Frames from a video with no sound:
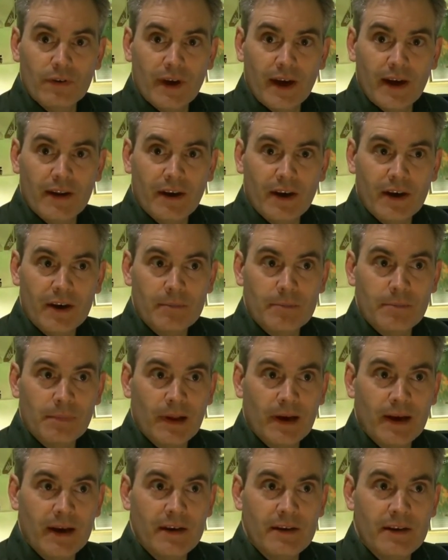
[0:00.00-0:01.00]
And I
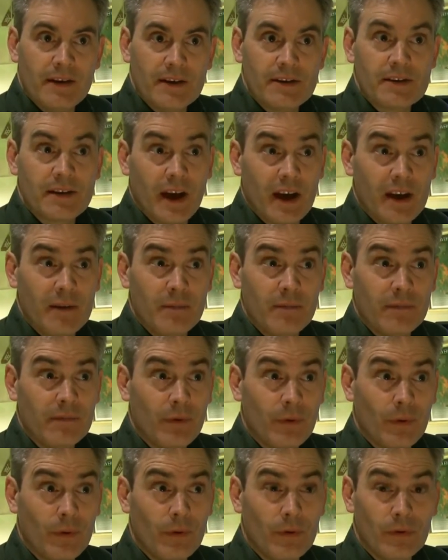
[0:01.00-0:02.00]
played this game
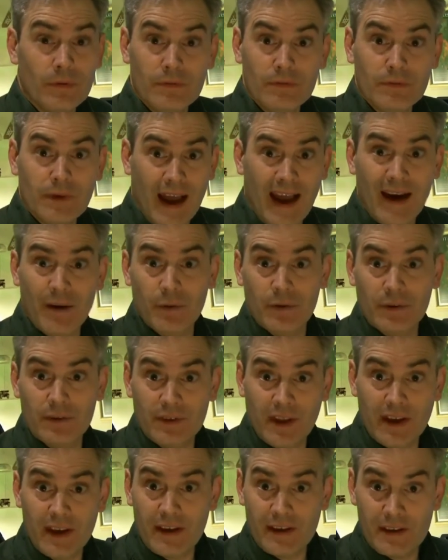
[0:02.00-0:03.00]
for hours,
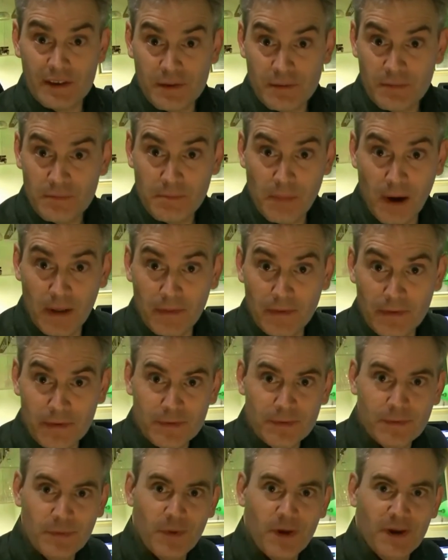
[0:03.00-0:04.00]
days, months,
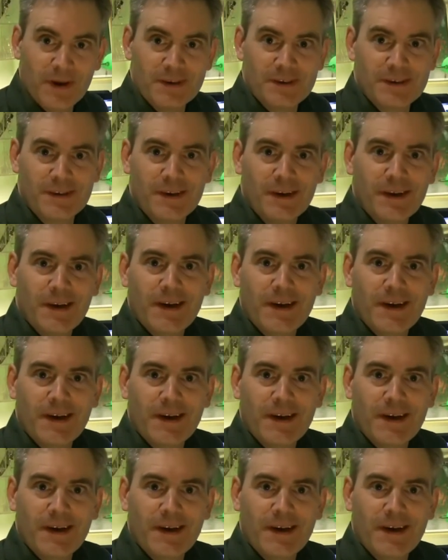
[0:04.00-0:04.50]
weeks,